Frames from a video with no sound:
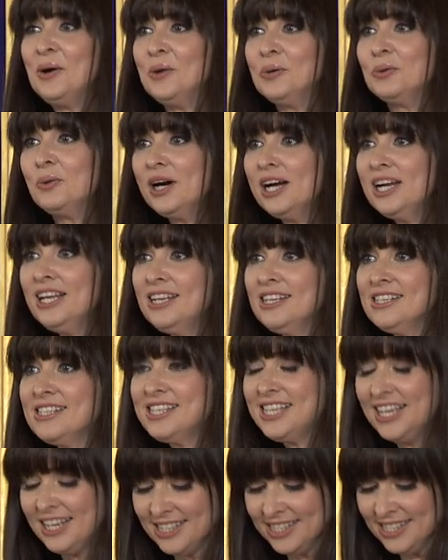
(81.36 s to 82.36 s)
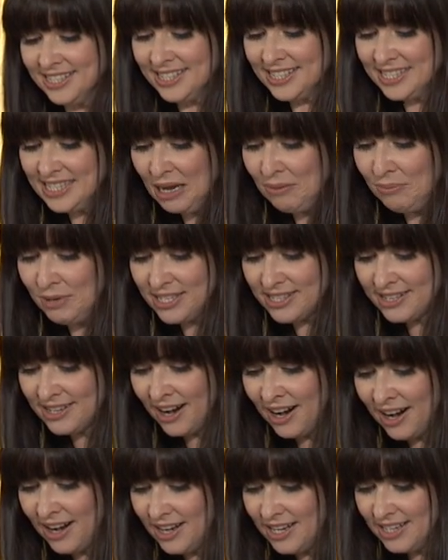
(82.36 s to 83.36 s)
While citizens' assemblies in
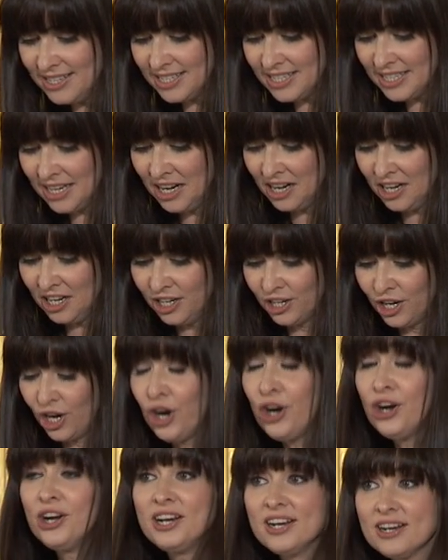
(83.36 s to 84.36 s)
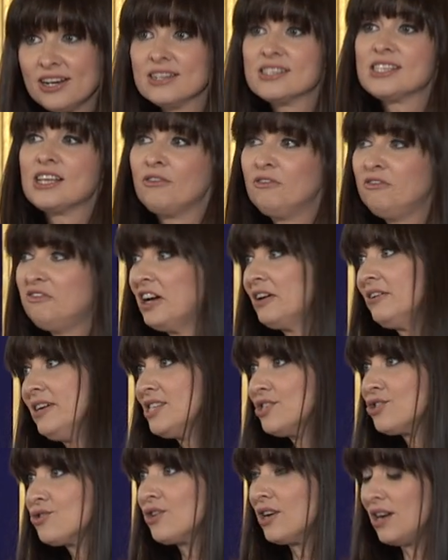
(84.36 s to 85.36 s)
Ireland are earning us a very
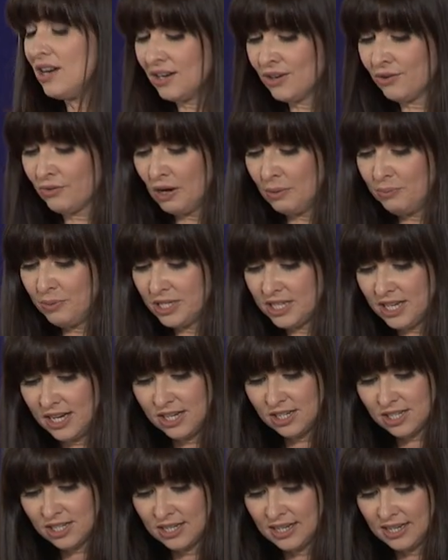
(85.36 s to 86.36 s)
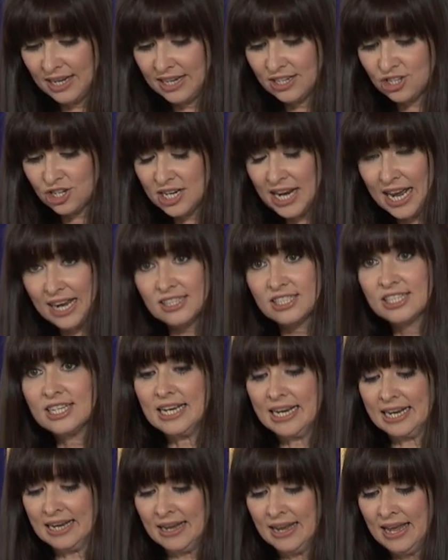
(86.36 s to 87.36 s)
strong reputation
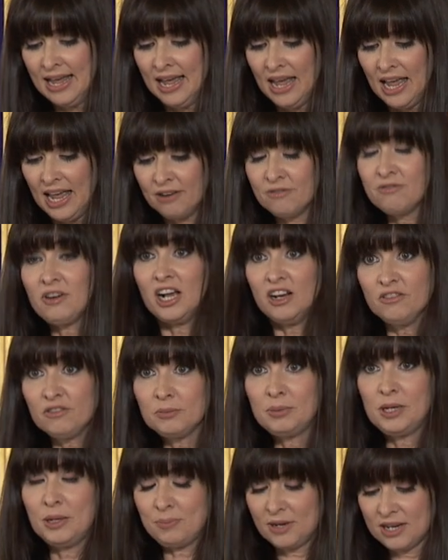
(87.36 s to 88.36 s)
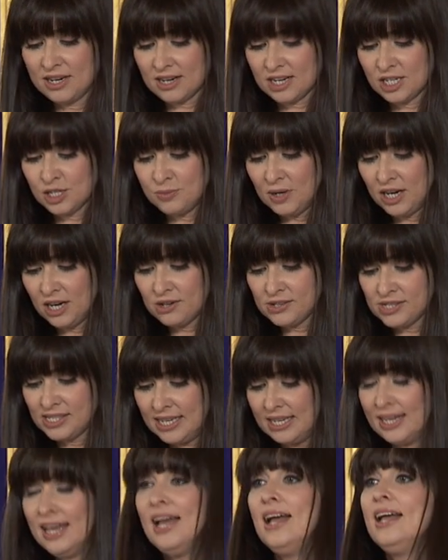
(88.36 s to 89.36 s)
internationally, involving people in our
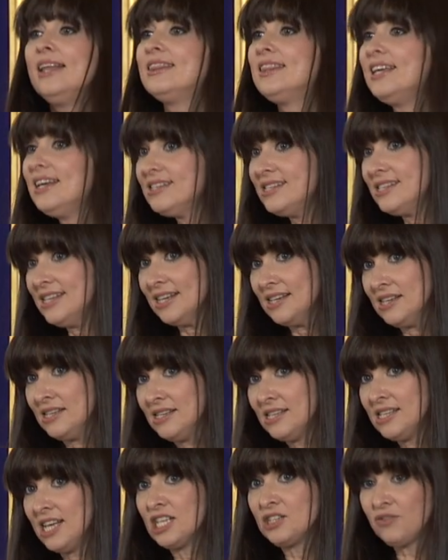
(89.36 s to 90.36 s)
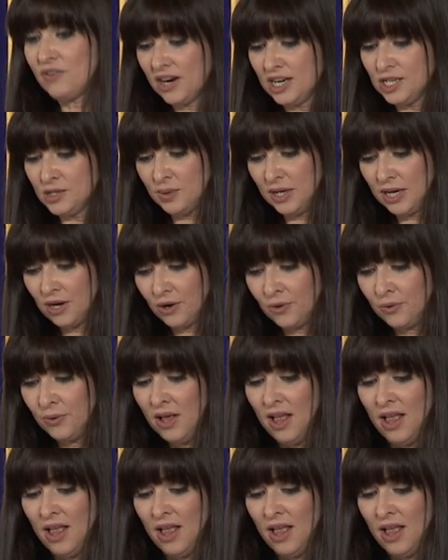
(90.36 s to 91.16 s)
democracy, this is, as far as we know,